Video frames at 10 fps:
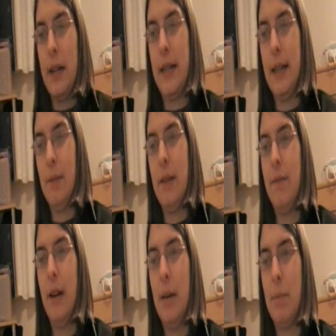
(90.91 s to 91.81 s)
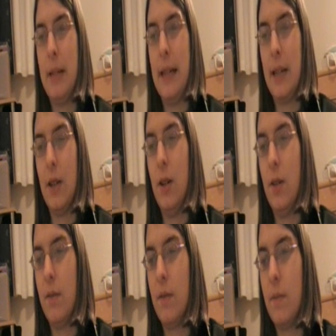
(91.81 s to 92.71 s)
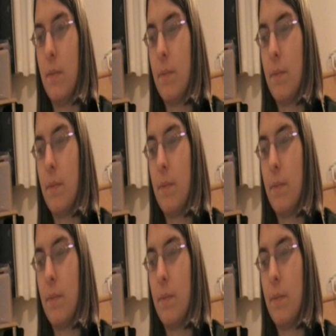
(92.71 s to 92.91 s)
75% off.